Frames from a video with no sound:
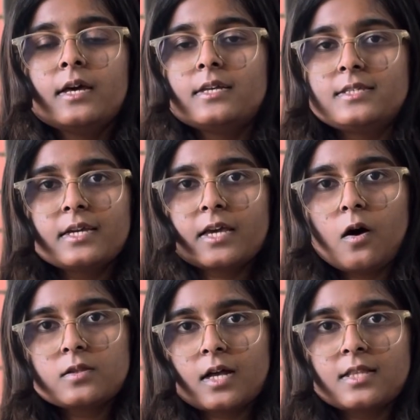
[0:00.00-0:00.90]
Isse kya
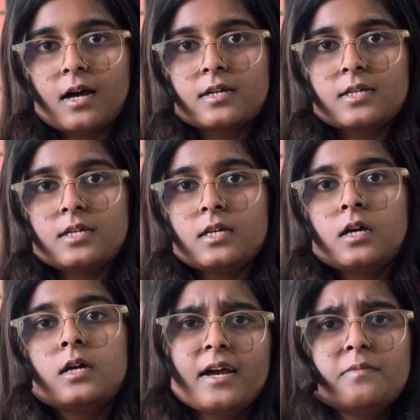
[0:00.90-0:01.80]
hota tha ki
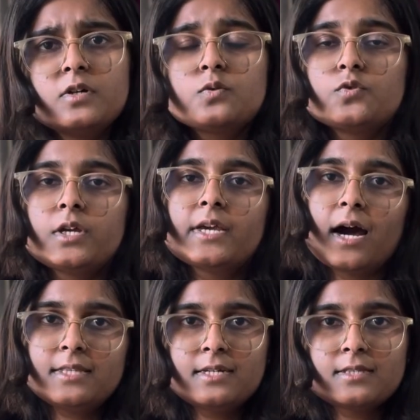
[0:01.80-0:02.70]
the image mujhe
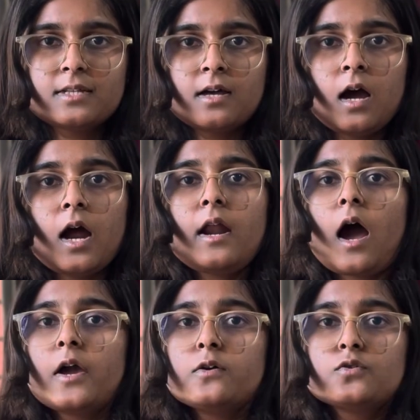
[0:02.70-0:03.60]
yaad rehta tha, and
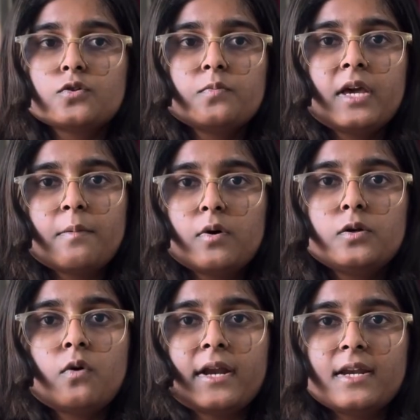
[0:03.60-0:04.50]
I used to be able
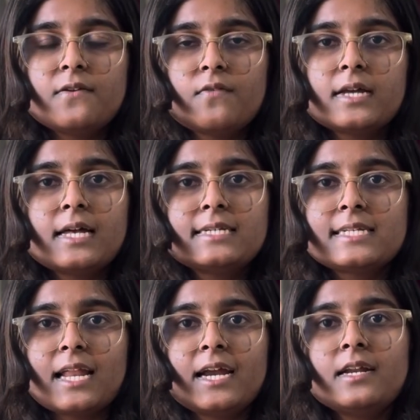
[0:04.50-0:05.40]
to identify that
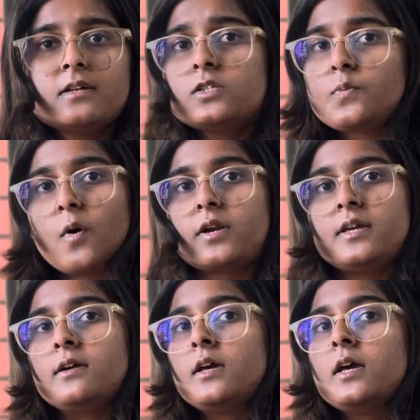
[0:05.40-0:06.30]
slide in spotting